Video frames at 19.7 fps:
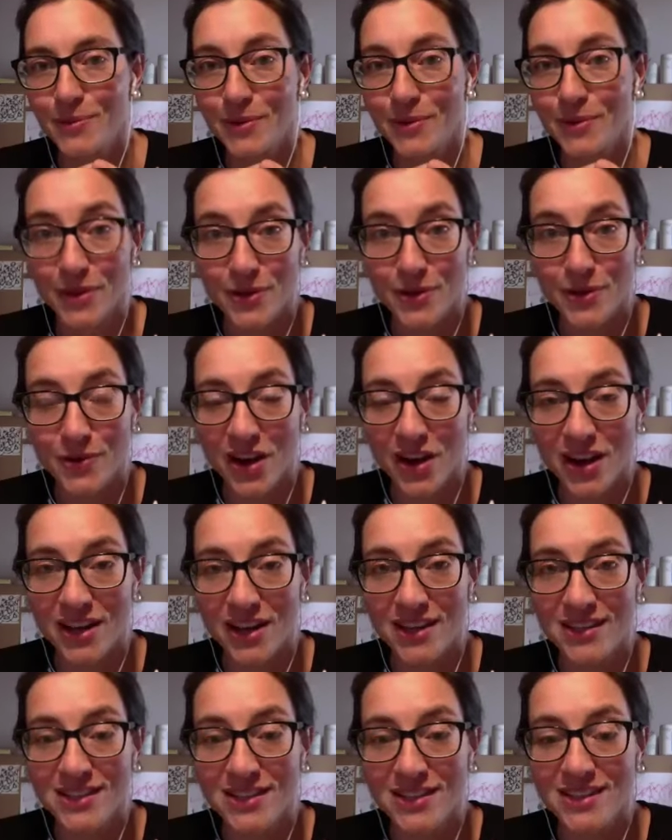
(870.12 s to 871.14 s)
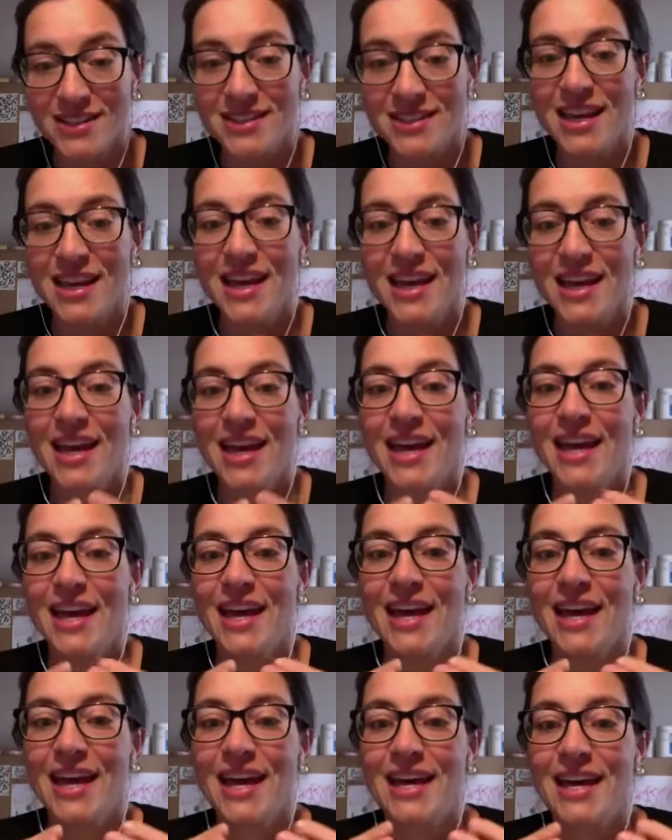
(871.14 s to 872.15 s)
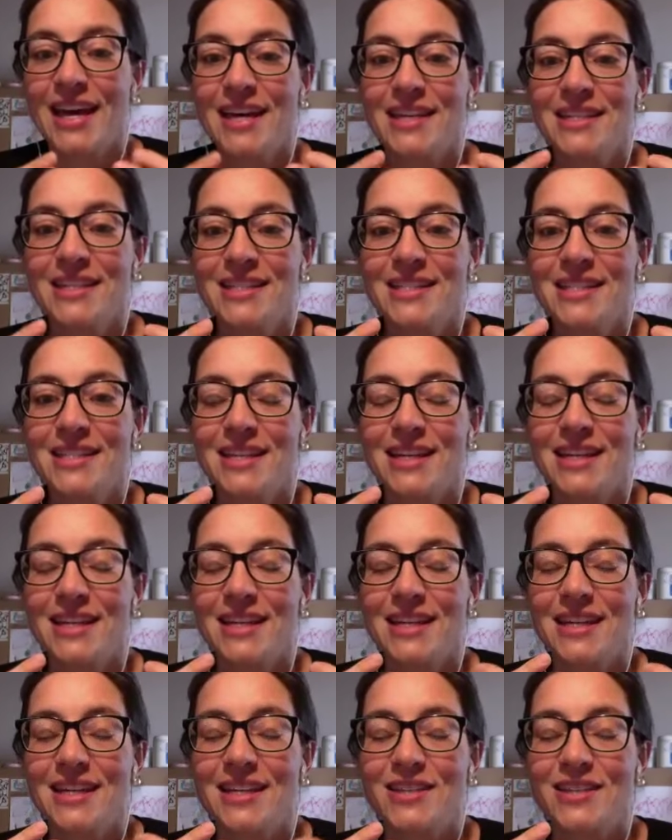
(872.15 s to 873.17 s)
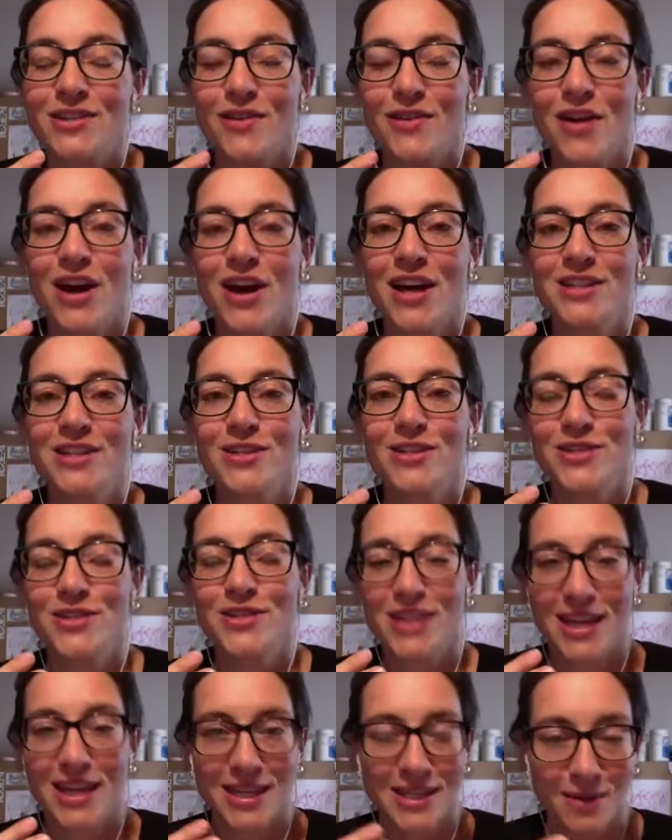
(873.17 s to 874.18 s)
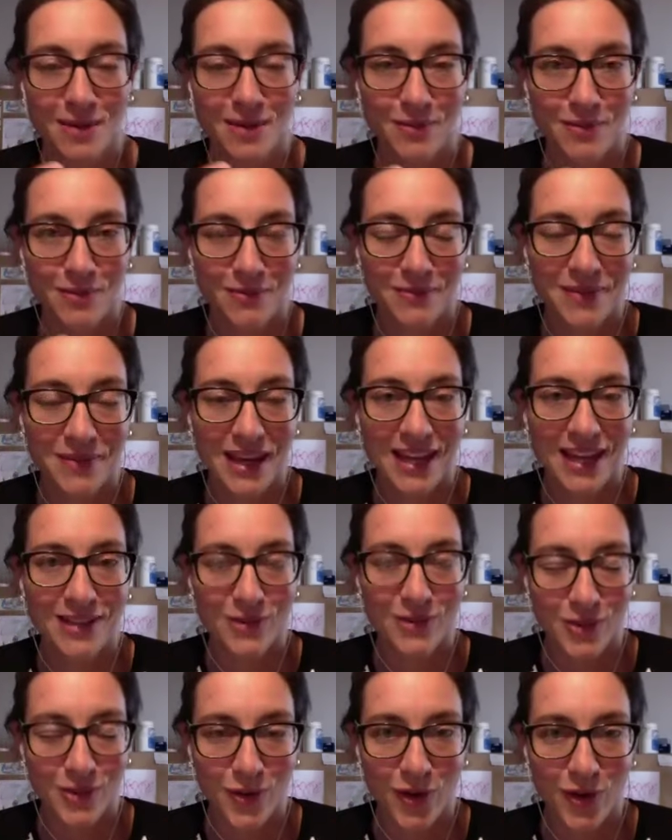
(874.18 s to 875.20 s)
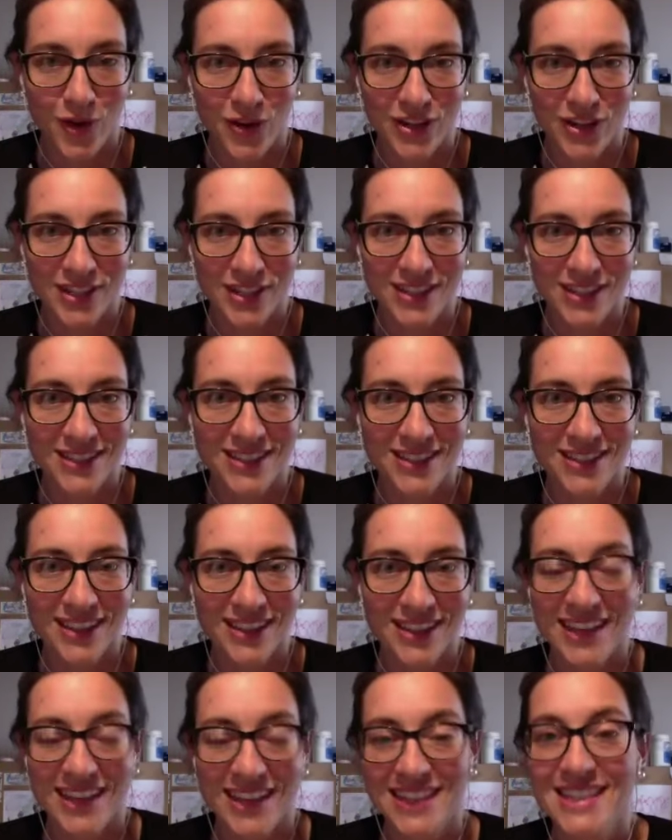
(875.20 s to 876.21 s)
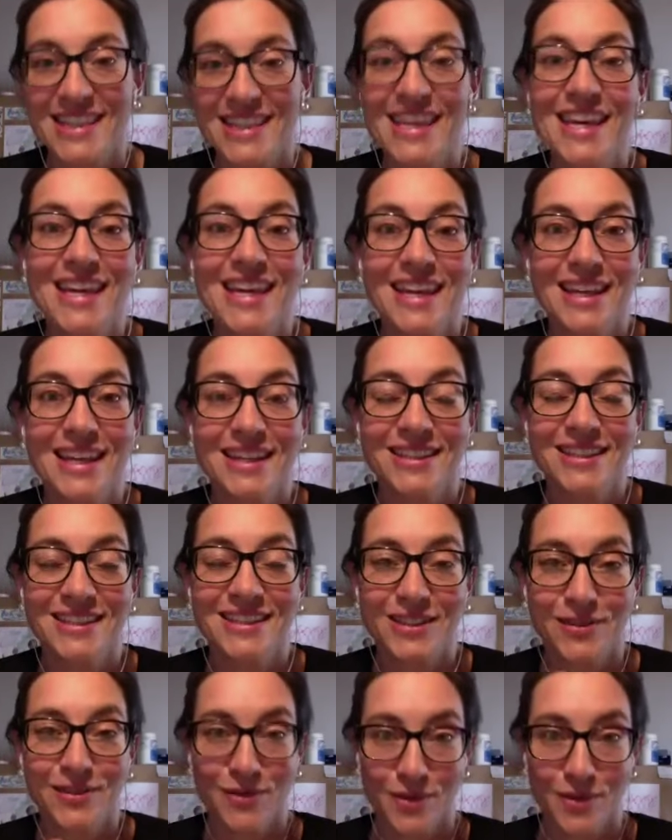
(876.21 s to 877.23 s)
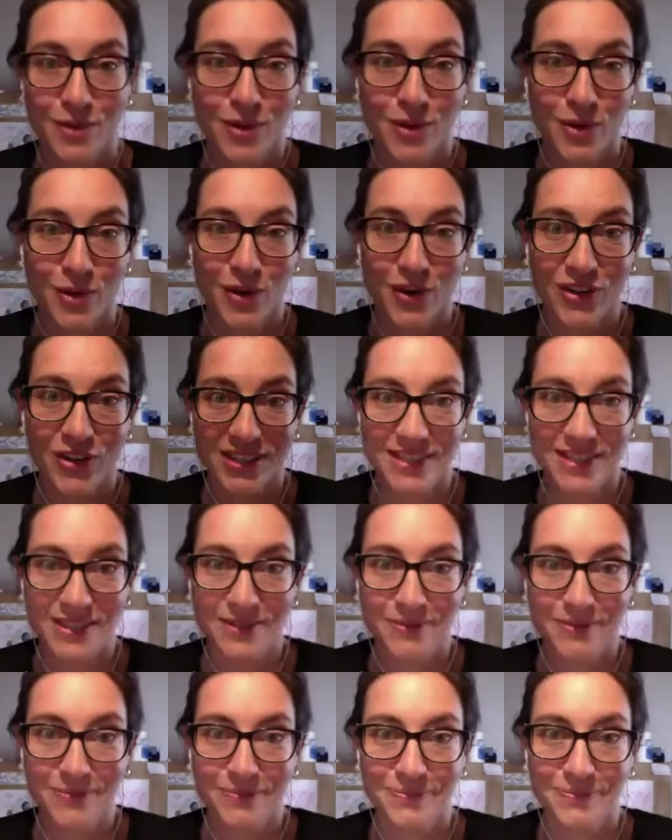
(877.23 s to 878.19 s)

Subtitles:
with your eyes and try to take them into your heart, like seeing it through your heart.